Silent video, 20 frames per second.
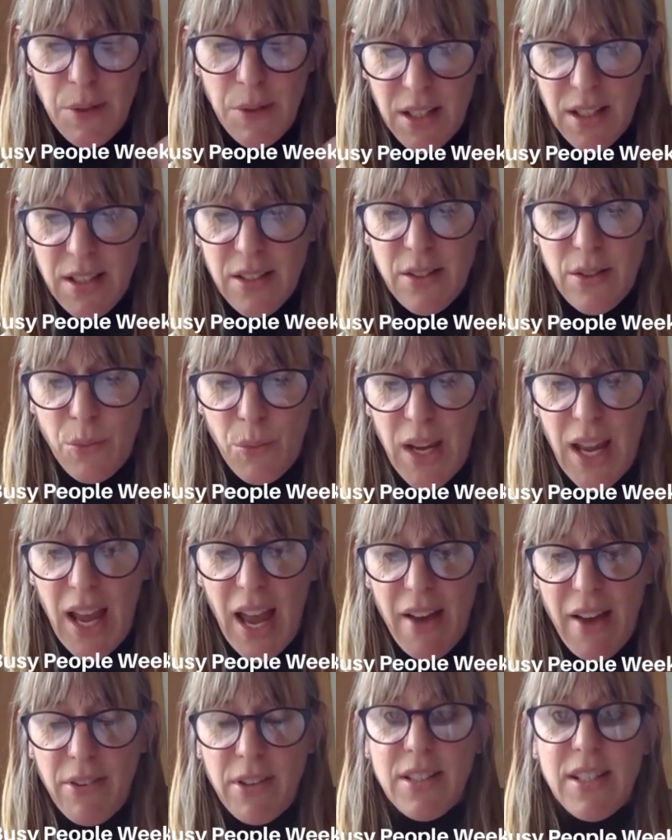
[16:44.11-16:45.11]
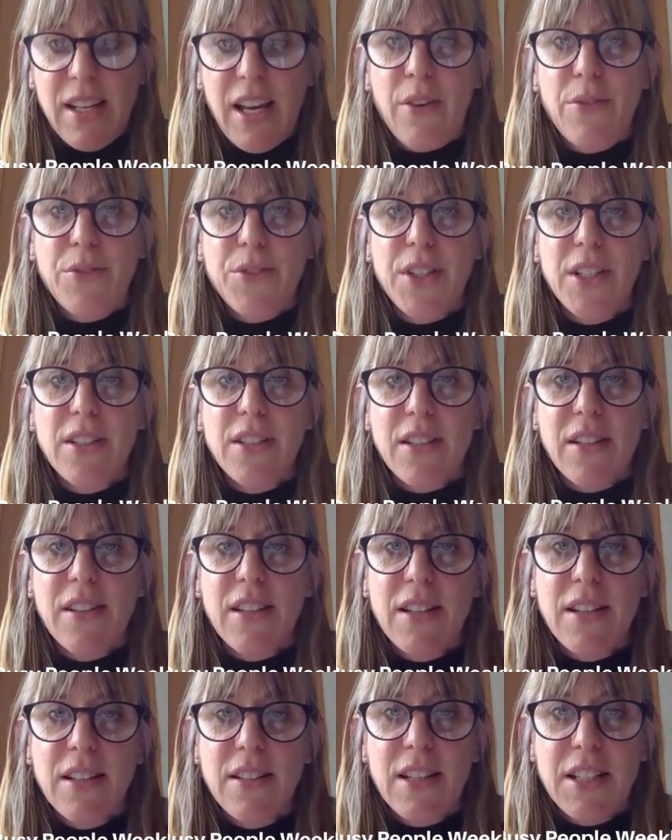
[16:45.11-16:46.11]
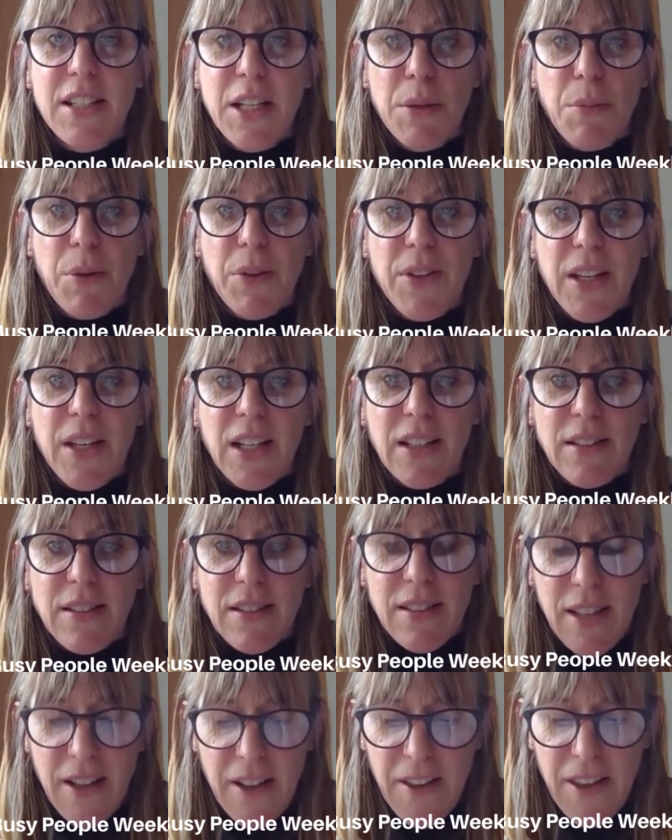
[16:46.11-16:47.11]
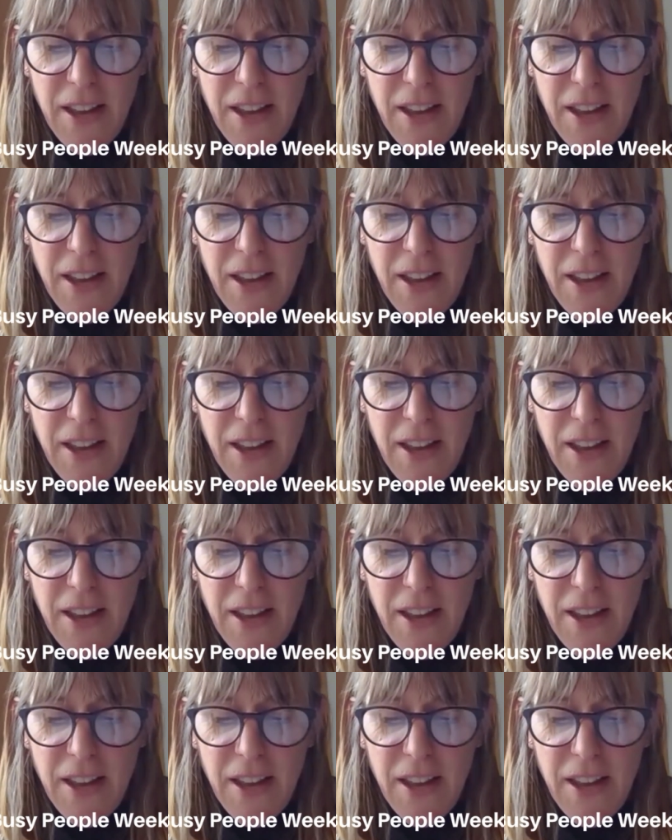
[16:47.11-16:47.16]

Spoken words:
Because we haven't delved into the deeper things.